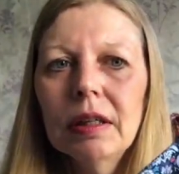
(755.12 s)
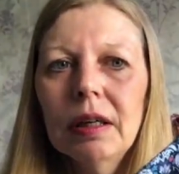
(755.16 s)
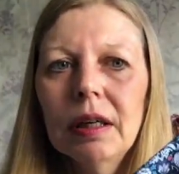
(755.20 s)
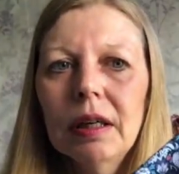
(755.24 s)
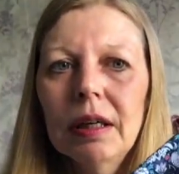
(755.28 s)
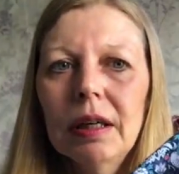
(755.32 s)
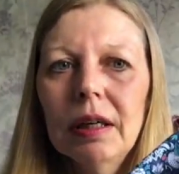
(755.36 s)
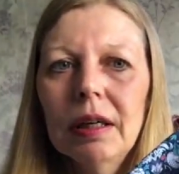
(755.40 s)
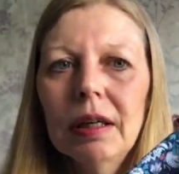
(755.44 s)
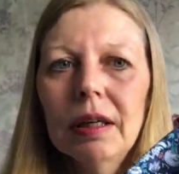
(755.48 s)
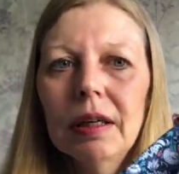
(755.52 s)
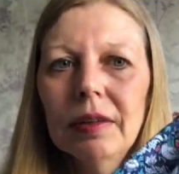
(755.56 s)

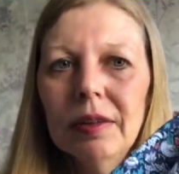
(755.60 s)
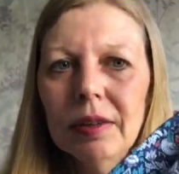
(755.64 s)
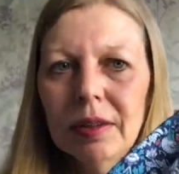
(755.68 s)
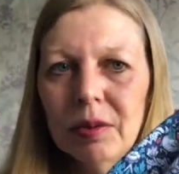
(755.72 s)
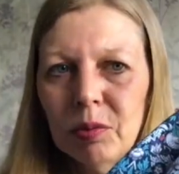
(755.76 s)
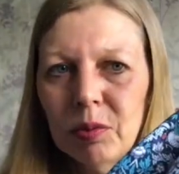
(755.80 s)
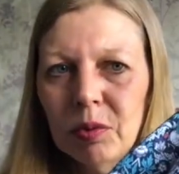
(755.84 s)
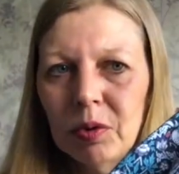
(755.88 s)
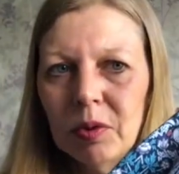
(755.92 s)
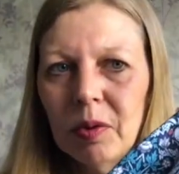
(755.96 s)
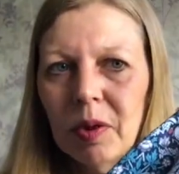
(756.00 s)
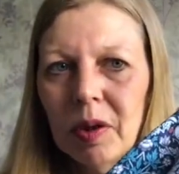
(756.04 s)
and
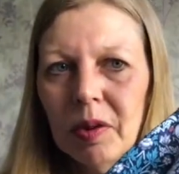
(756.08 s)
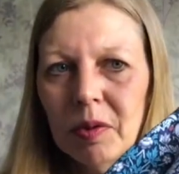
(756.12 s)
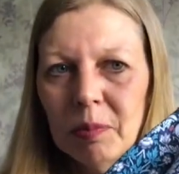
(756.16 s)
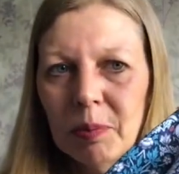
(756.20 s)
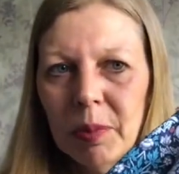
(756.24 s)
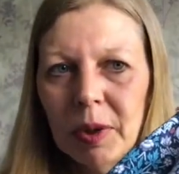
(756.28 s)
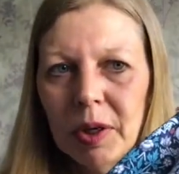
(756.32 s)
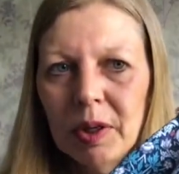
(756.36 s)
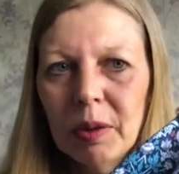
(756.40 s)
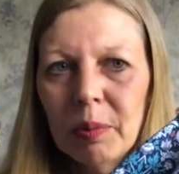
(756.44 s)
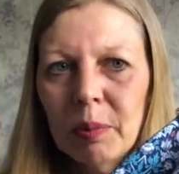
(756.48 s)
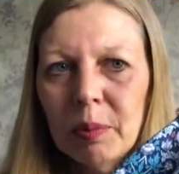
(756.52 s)
this had
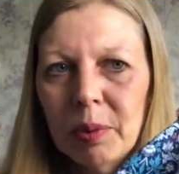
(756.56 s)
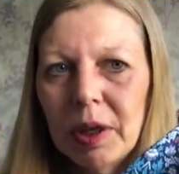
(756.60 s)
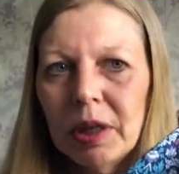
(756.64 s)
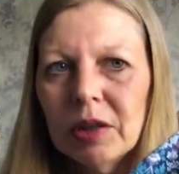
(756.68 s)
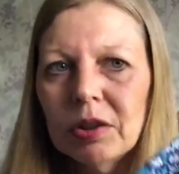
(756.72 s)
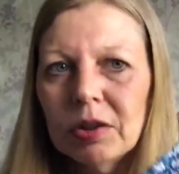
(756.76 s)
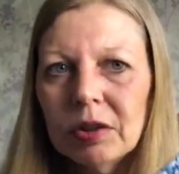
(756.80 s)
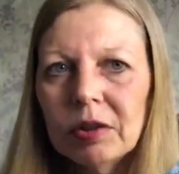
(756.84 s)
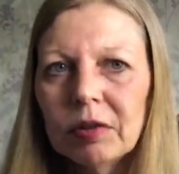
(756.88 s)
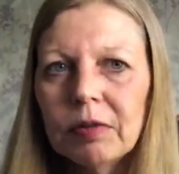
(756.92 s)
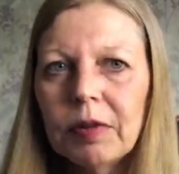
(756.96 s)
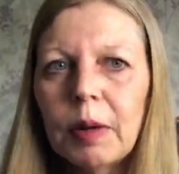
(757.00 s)
been a
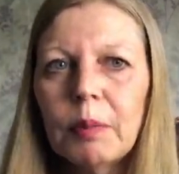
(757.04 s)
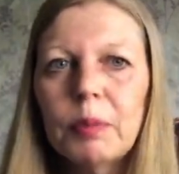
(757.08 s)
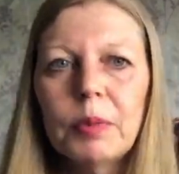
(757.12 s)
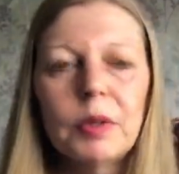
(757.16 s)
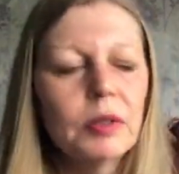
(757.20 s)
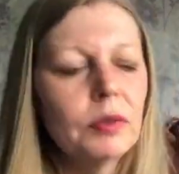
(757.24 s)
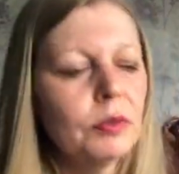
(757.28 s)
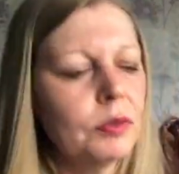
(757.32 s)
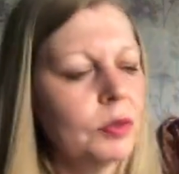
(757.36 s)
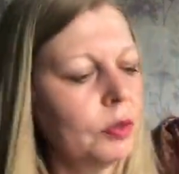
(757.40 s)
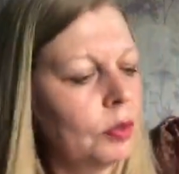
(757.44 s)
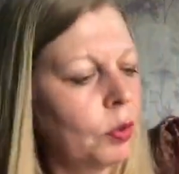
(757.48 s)
precious
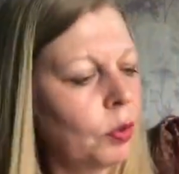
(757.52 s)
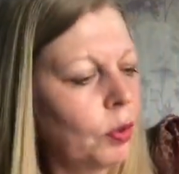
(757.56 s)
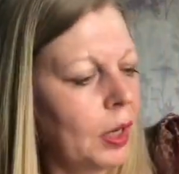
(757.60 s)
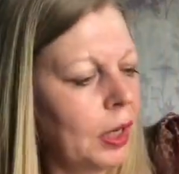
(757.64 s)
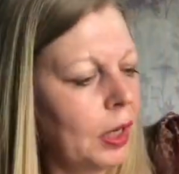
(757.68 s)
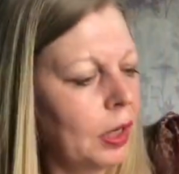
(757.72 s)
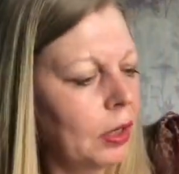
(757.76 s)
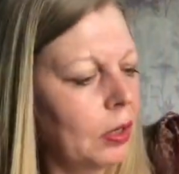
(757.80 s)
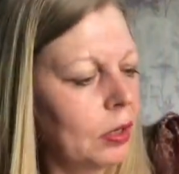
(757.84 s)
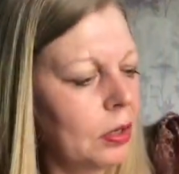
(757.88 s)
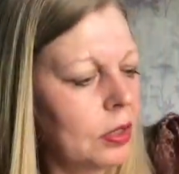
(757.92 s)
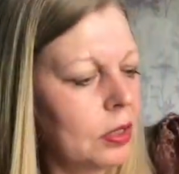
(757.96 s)
fabric for
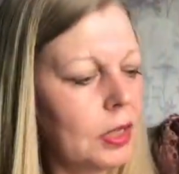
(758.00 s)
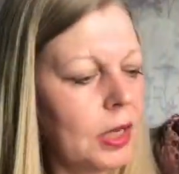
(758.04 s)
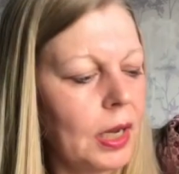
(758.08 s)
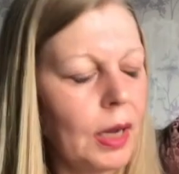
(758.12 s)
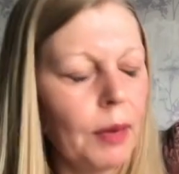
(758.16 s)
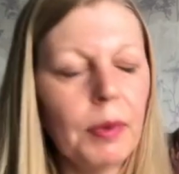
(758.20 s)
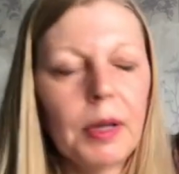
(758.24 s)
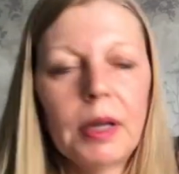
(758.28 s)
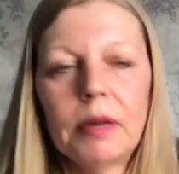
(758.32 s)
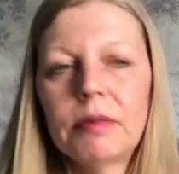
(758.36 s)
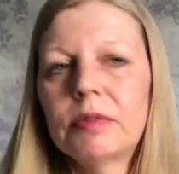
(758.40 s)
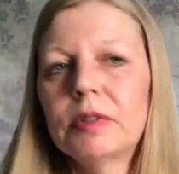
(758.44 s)
quite a long
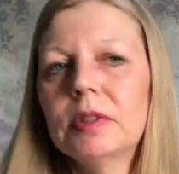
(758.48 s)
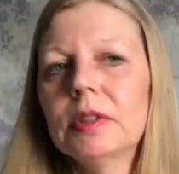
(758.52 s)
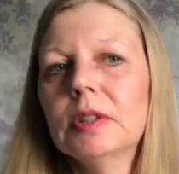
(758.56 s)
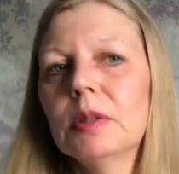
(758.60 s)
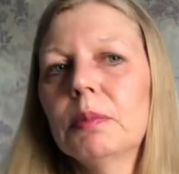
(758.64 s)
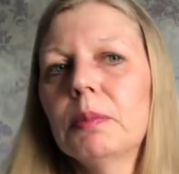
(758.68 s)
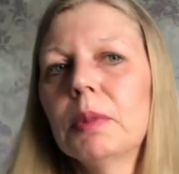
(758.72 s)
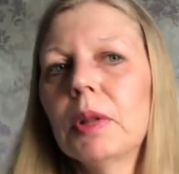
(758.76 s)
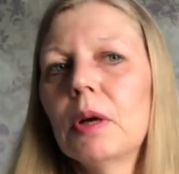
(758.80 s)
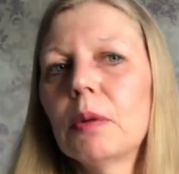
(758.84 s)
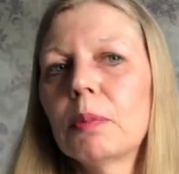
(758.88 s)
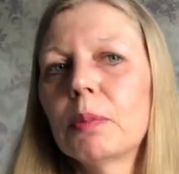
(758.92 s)
time. I have written a
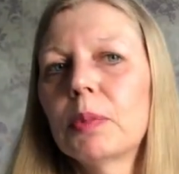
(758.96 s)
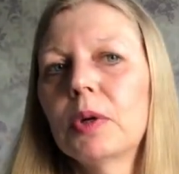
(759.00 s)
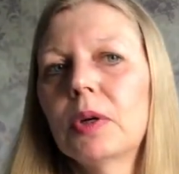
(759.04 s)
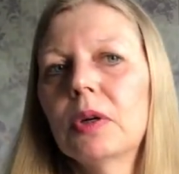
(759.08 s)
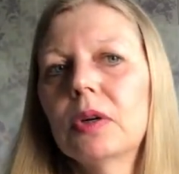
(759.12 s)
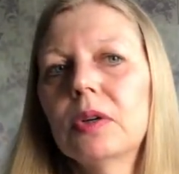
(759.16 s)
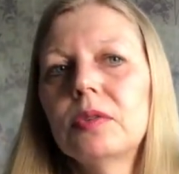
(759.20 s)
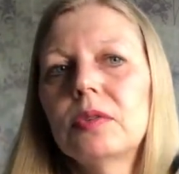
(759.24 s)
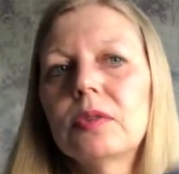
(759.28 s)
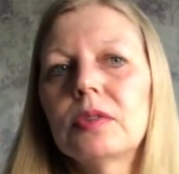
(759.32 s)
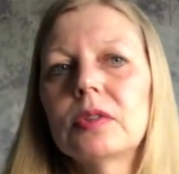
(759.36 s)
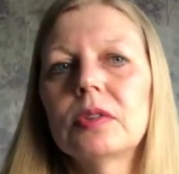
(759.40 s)
blog
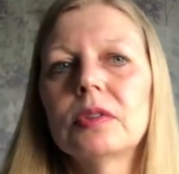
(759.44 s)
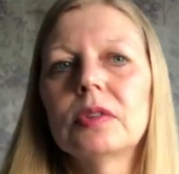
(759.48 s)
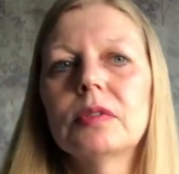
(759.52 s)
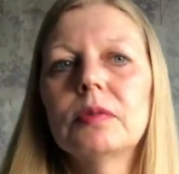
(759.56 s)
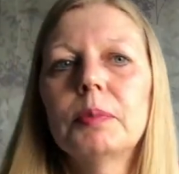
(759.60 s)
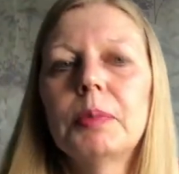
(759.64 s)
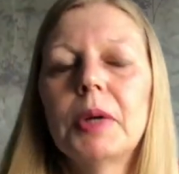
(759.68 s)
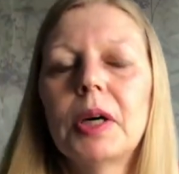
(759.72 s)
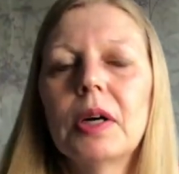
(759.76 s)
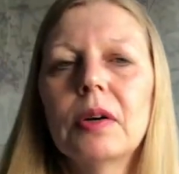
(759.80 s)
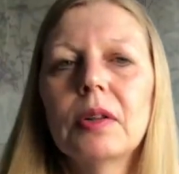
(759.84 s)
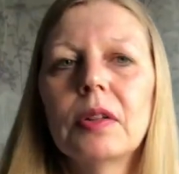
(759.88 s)
post
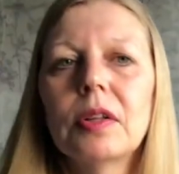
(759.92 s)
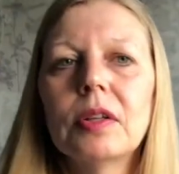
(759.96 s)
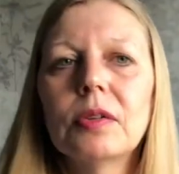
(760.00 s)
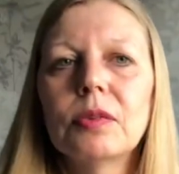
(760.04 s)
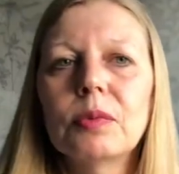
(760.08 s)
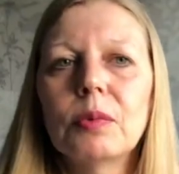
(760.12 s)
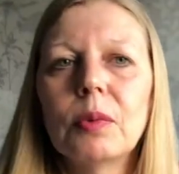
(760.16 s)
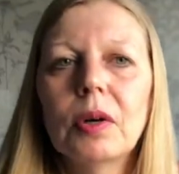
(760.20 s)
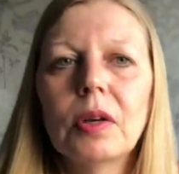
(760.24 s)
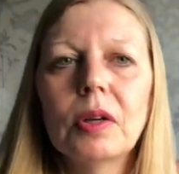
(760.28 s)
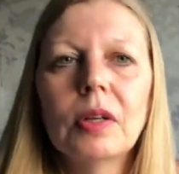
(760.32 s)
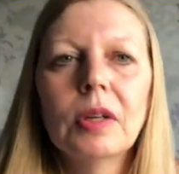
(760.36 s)
about
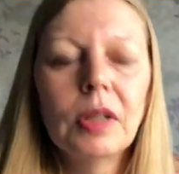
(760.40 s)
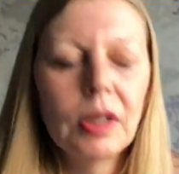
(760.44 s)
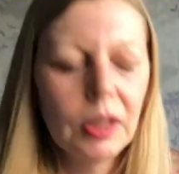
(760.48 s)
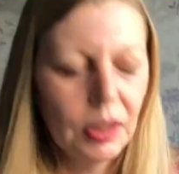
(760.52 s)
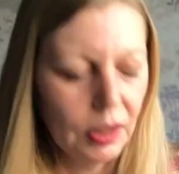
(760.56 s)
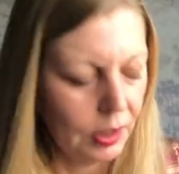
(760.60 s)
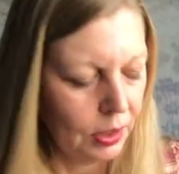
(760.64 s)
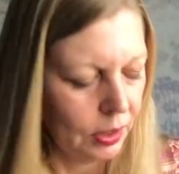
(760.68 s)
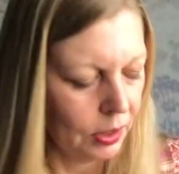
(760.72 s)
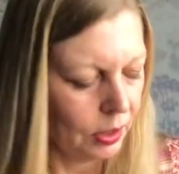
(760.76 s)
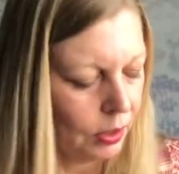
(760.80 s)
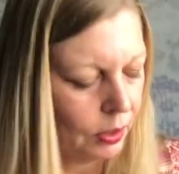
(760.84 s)
this one
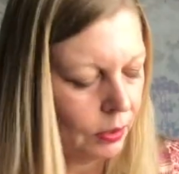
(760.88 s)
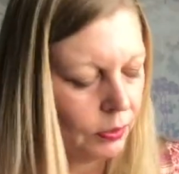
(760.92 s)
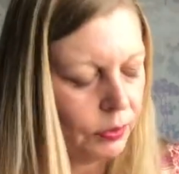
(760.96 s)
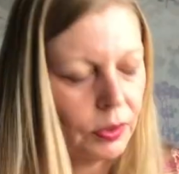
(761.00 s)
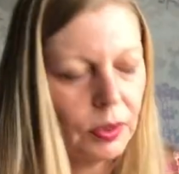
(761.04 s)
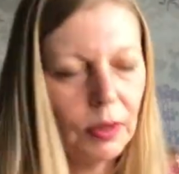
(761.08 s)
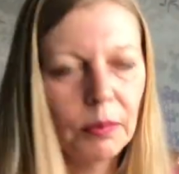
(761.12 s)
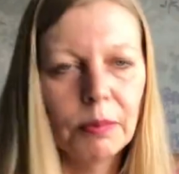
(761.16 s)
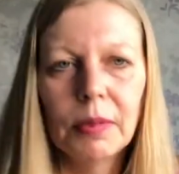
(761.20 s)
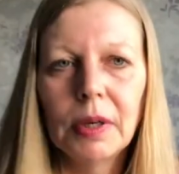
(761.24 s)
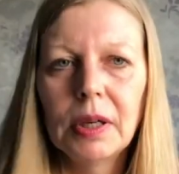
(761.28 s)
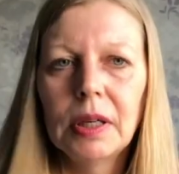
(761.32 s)

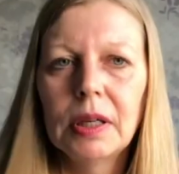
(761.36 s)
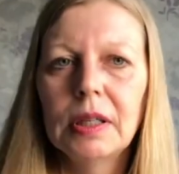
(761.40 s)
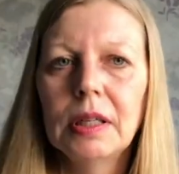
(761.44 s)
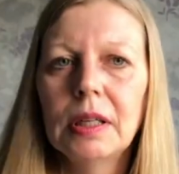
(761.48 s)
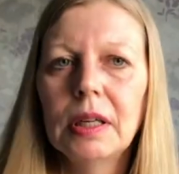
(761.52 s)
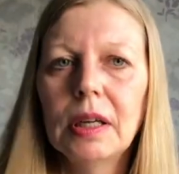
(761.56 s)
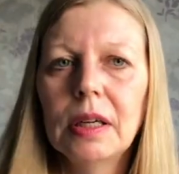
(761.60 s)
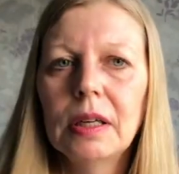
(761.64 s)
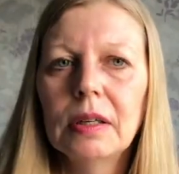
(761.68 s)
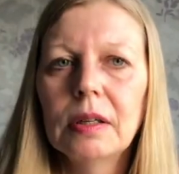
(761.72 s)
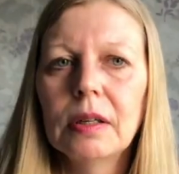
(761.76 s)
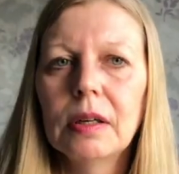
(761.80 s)
over on my
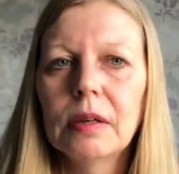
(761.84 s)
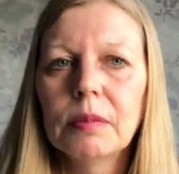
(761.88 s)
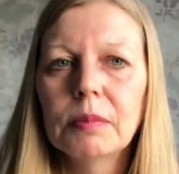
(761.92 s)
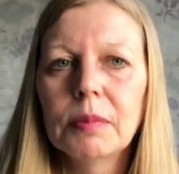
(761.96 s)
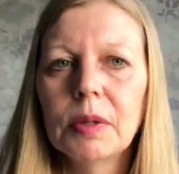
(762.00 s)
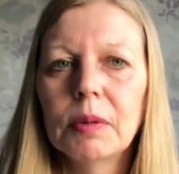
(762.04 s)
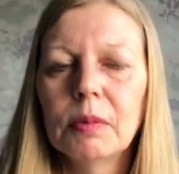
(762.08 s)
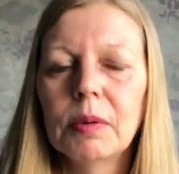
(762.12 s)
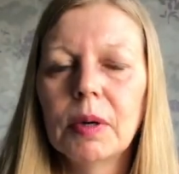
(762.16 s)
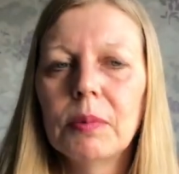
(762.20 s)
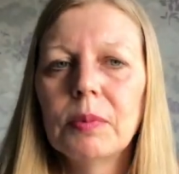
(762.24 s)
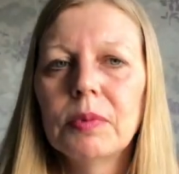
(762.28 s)

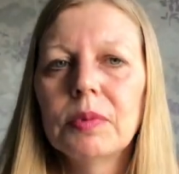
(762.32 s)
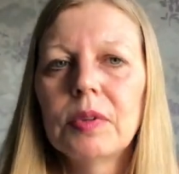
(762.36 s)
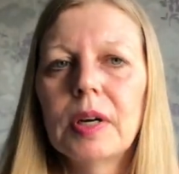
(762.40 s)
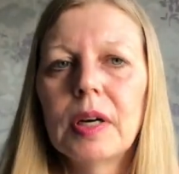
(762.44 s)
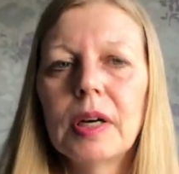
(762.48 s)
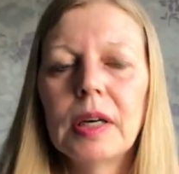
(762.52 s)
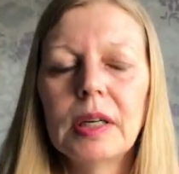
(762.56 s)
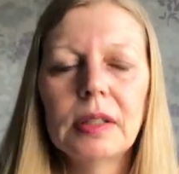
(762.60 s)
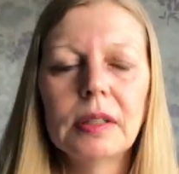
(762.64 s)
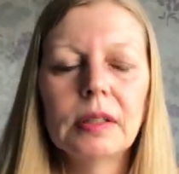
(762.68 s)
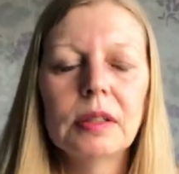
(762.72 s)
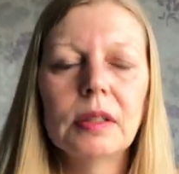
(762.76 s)

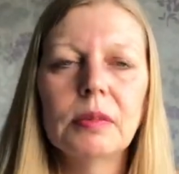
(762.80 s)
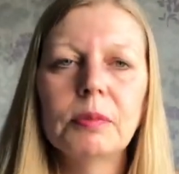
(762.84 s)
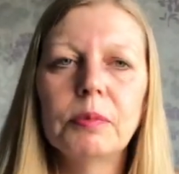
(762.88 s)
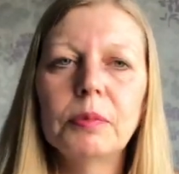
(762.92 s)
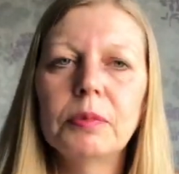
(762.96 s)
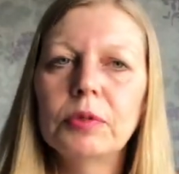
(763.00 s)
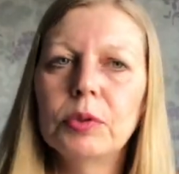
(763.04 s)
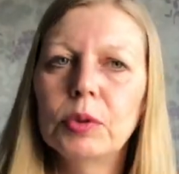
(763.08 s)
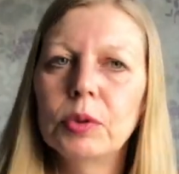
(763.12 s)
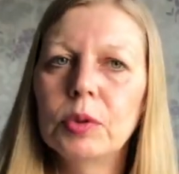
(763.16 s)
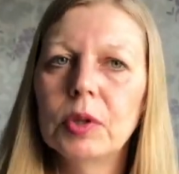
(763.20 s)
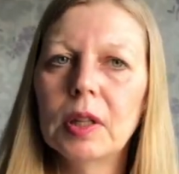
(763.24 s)
website at
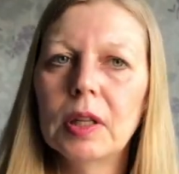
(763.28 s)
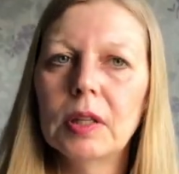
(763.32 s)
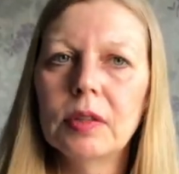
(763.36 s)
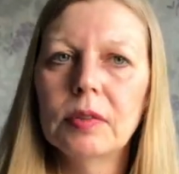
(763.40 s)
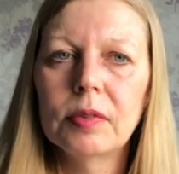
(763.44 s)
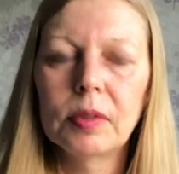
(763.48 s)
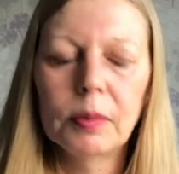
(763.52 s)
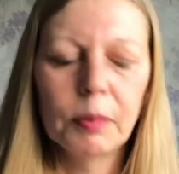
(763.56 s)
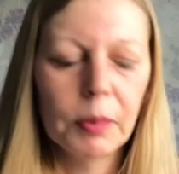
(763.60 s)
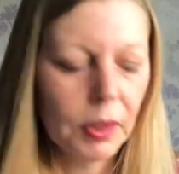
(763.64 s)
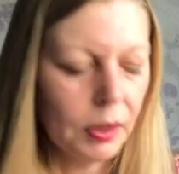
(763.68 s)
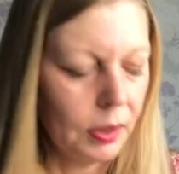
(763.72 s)

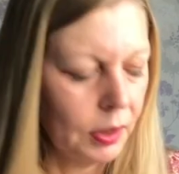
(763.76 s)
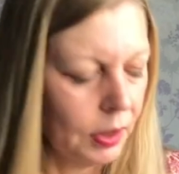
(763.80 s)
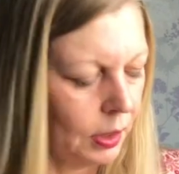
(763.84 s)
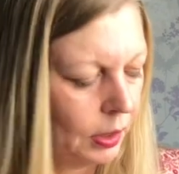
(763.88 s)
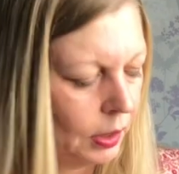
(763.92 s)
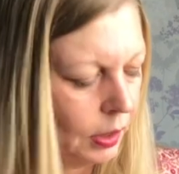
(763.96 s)
Frugalissima,